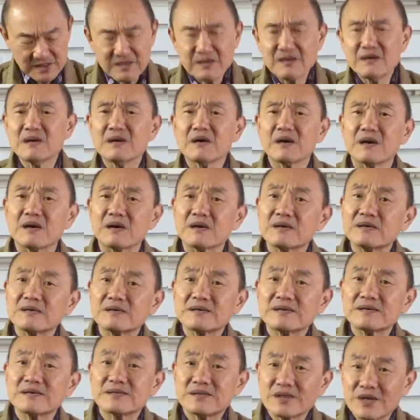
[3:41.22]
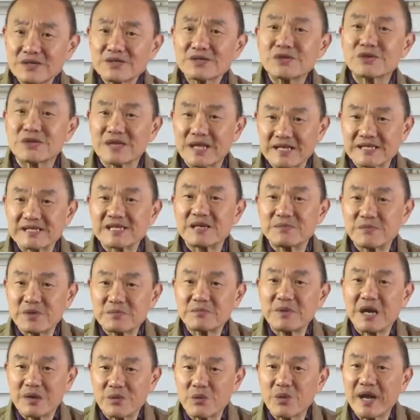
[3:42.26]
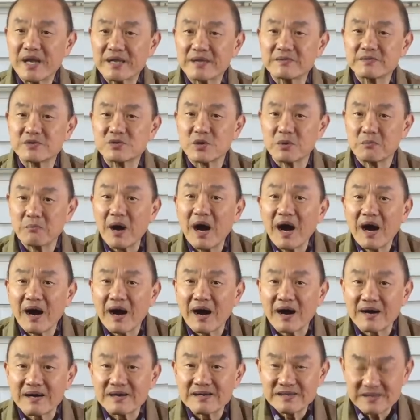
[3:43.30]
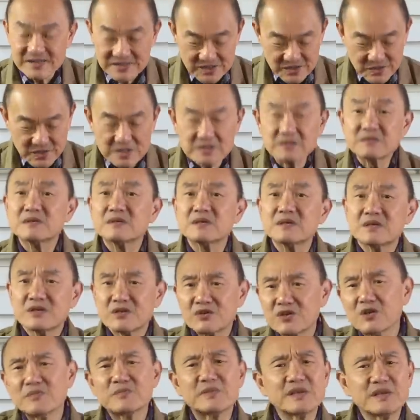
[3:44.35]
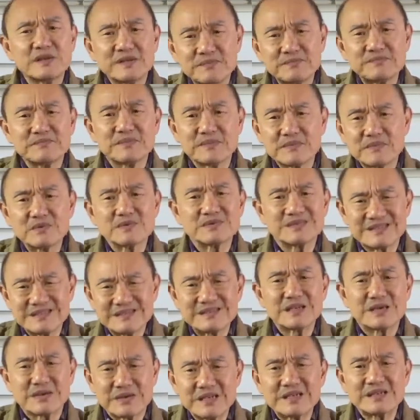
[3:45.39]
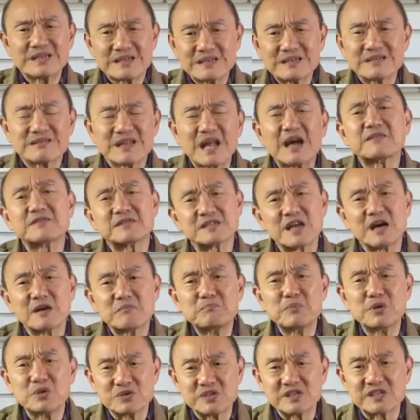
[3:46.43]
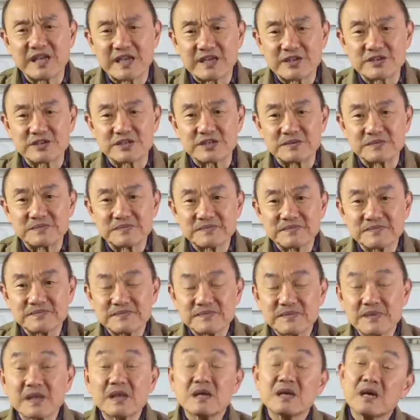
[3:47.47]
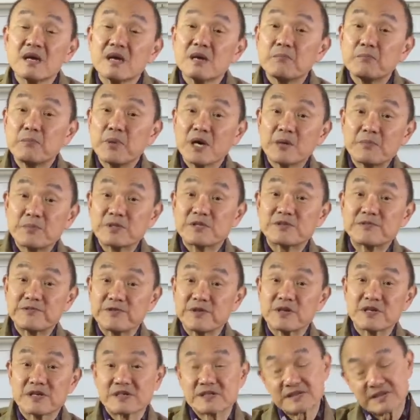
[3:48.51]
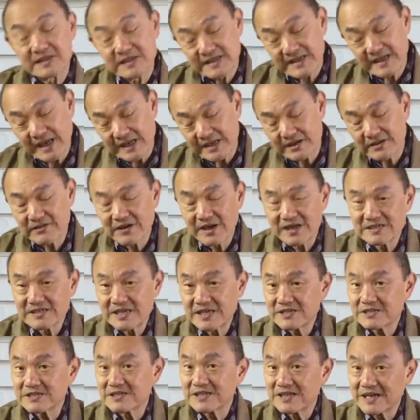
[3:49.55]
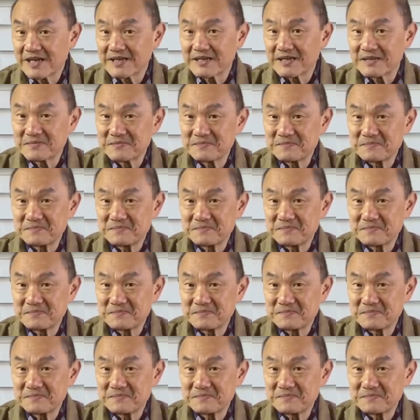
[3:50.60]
"Oh, those look like someone might wear them to a bar, so we'll group them, in lifestyle boot section." Purpose first, categorization later.